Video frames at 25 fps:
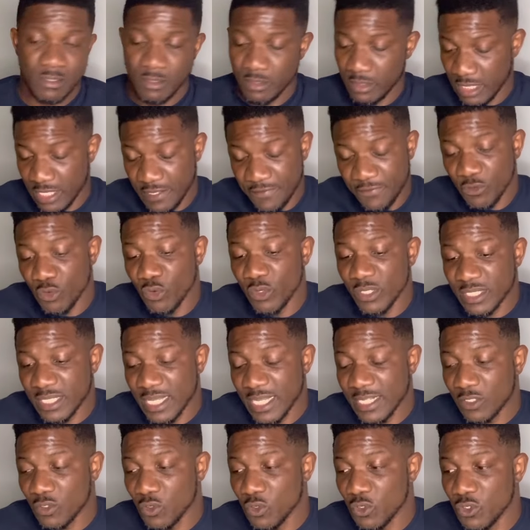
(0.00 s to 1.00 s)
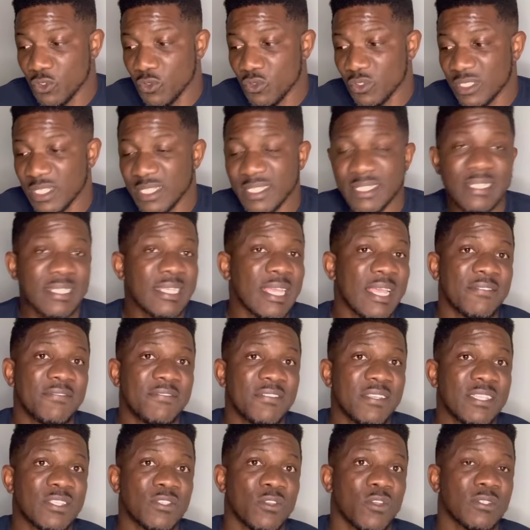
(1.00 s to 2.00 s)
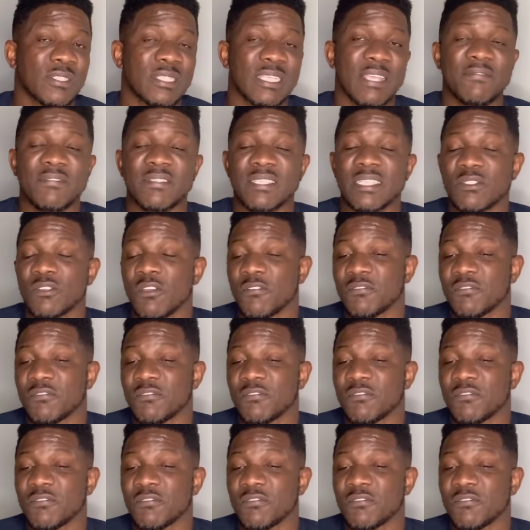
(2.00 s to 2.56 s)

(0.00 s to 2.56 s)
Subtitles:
If you intend to use the service or services